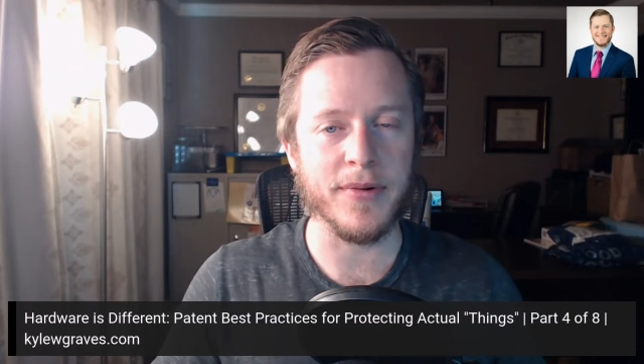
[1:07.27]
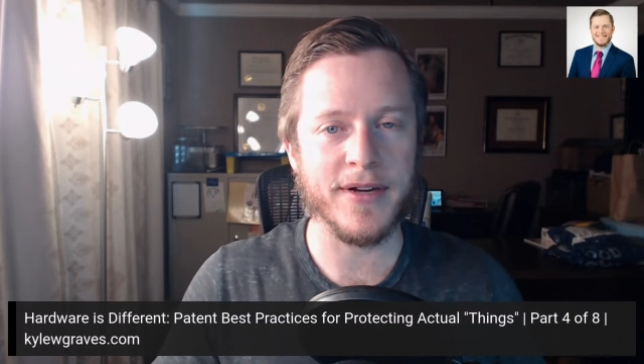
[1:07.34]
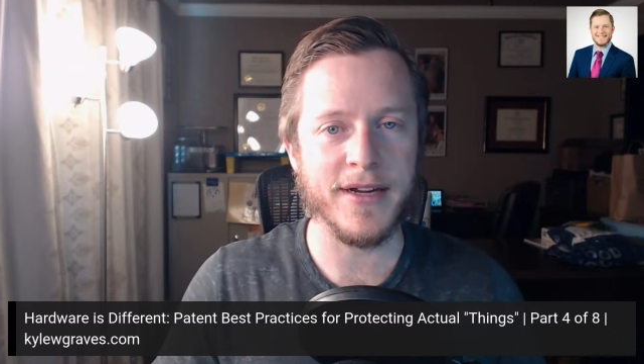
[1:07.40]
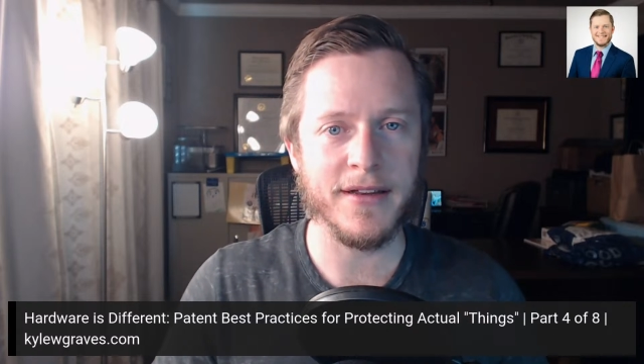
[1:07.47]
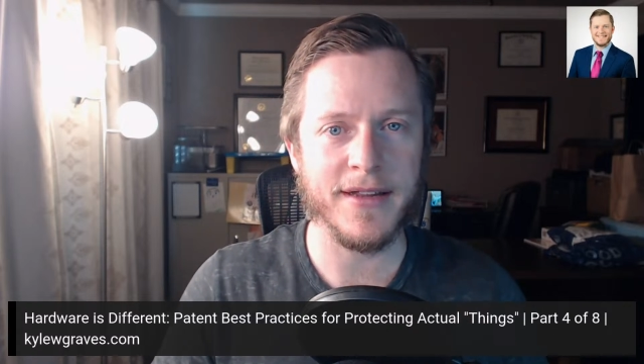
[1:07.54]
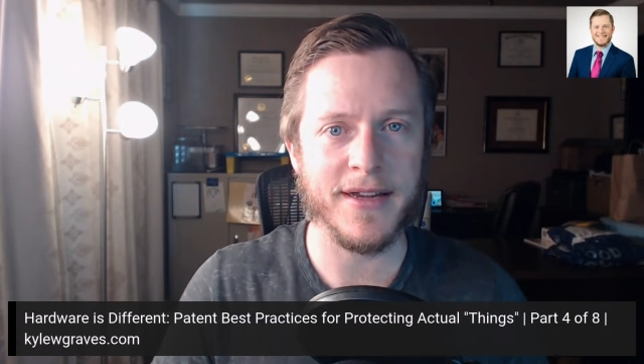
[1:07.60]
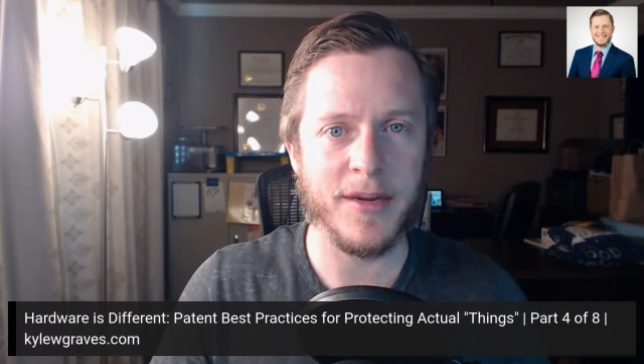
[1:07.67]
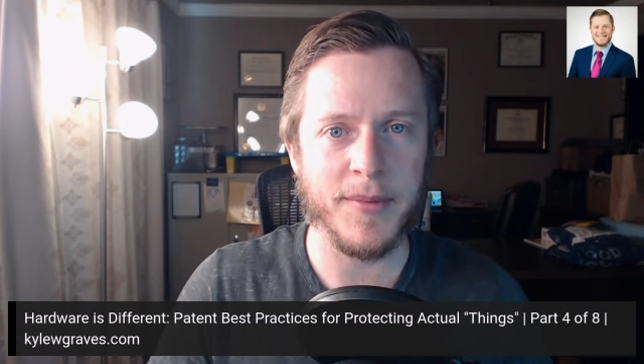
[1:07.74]

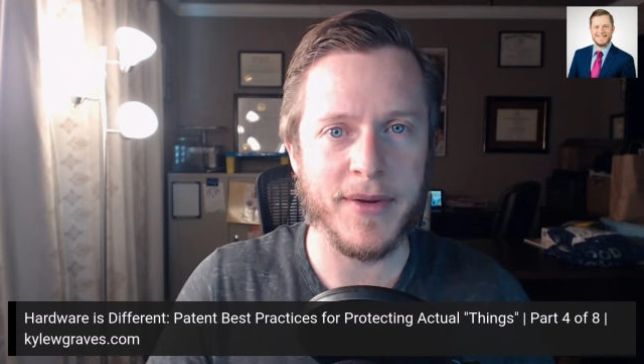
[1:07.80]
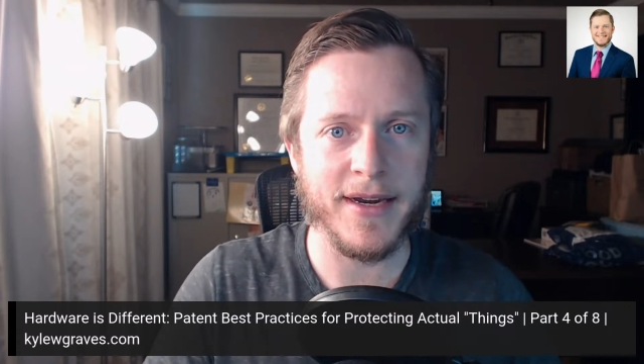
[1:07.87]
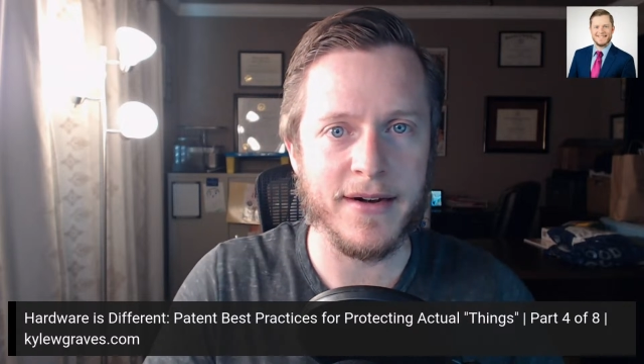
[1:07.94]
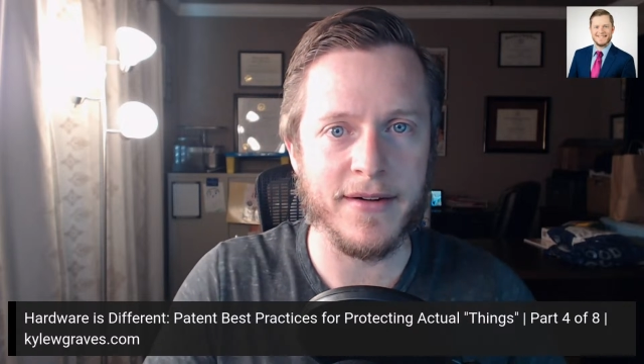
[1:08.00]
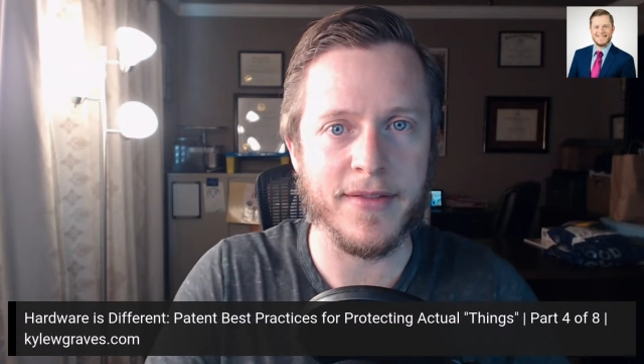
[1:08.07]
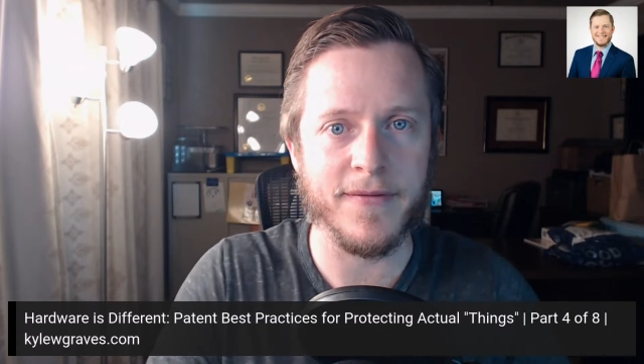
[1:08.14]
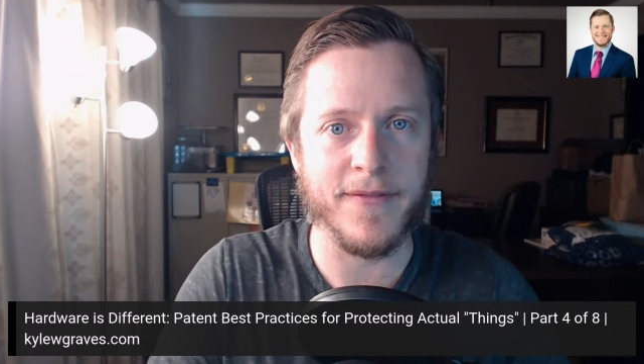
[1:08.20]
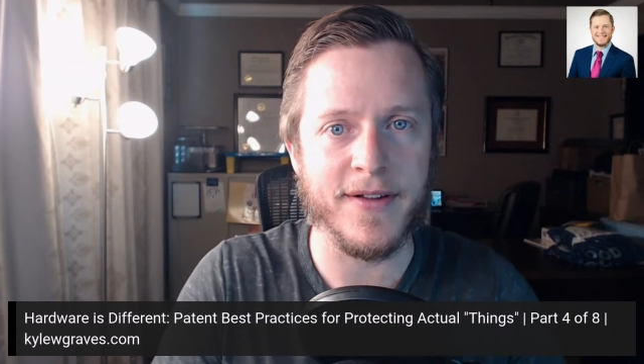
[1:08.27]
particularly coming
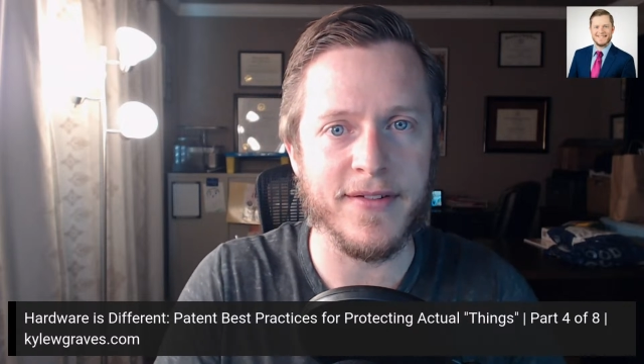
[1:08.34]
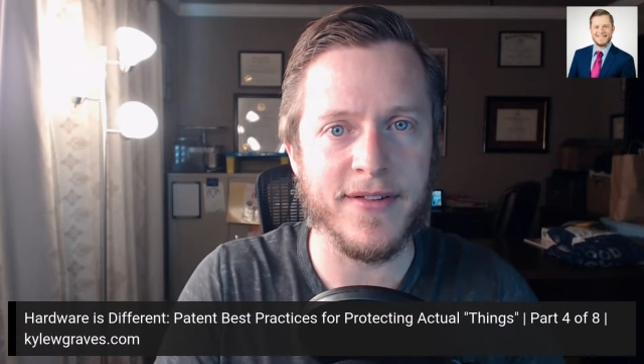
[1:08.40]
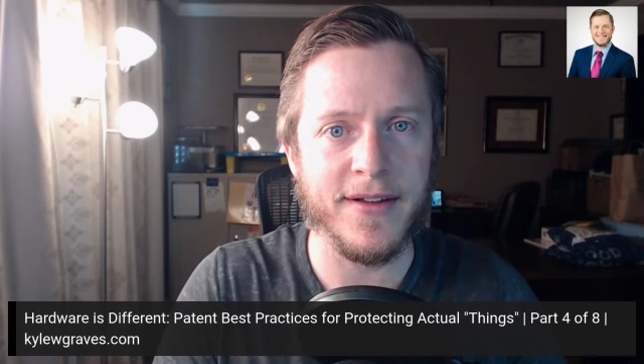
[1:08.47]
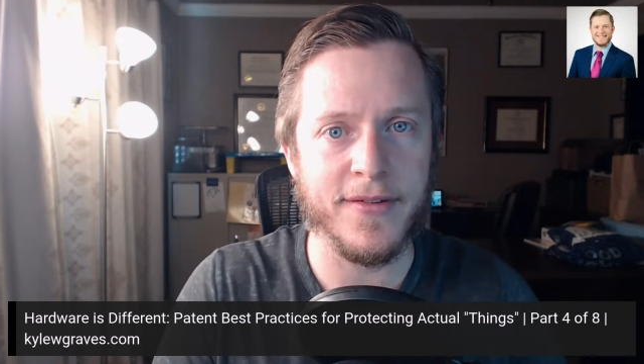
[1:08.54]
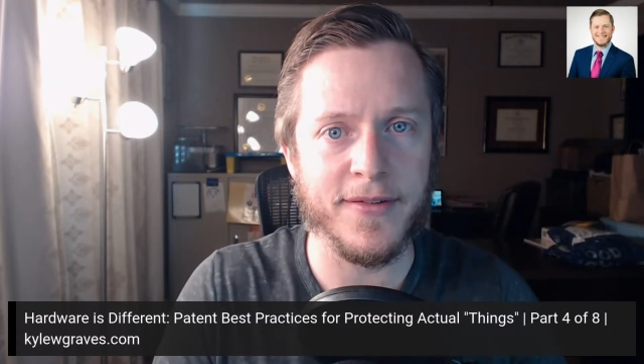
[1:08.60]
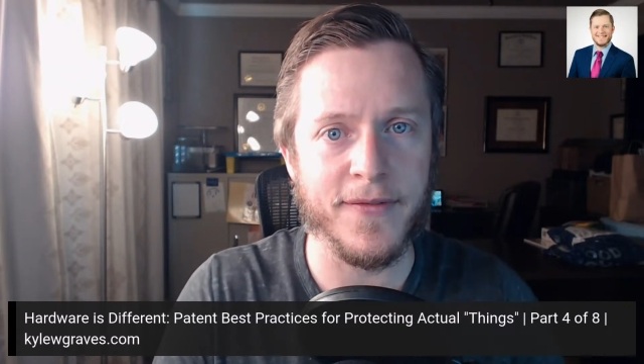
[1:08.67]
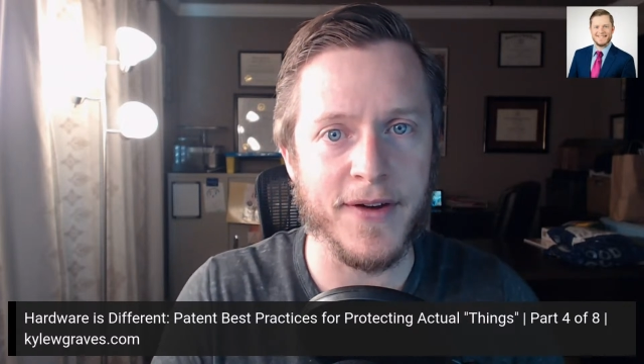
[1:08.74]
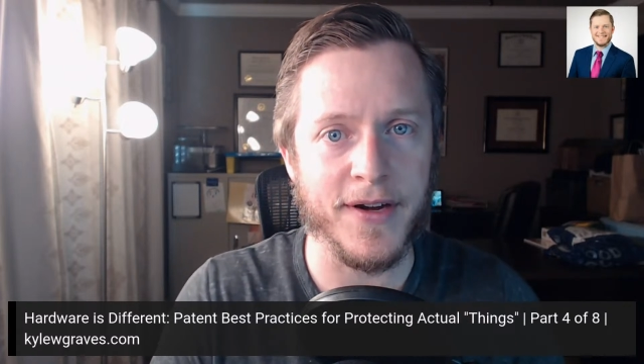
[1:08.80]
out of the
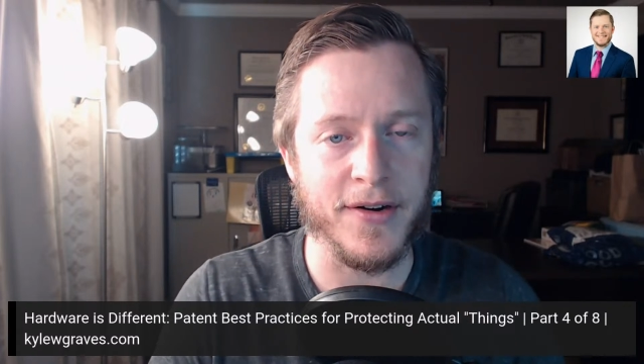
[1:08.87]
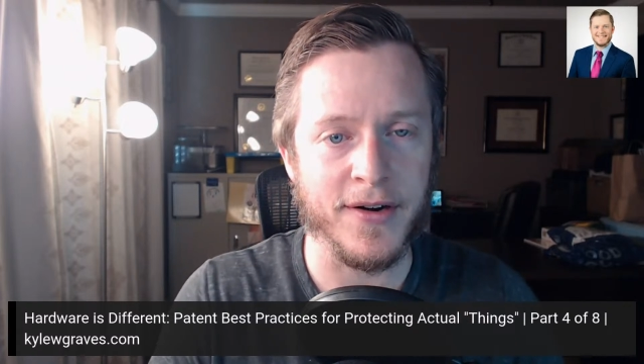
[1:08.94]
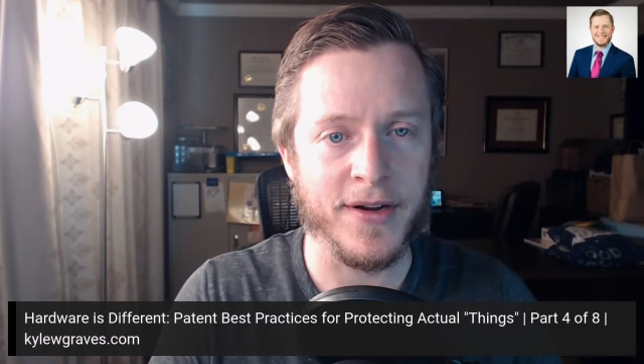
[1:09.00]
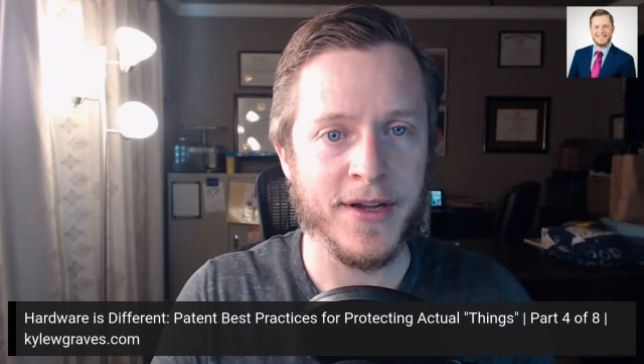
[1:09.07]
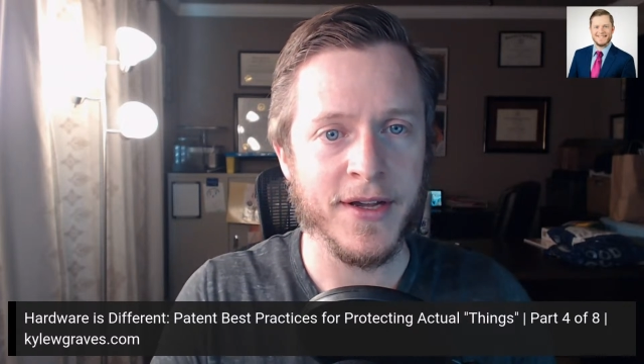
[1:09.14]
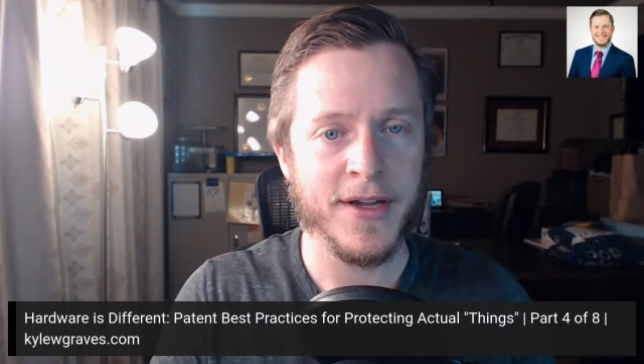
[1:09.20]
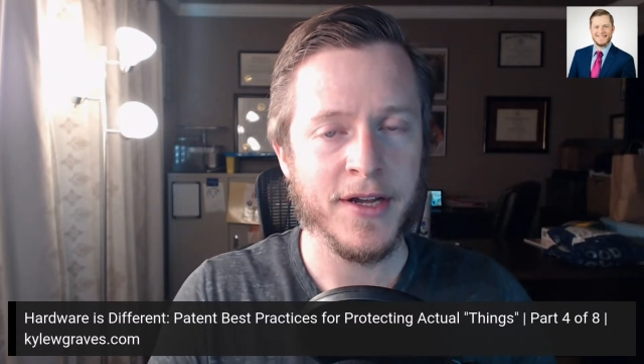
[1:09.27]
VC sphere,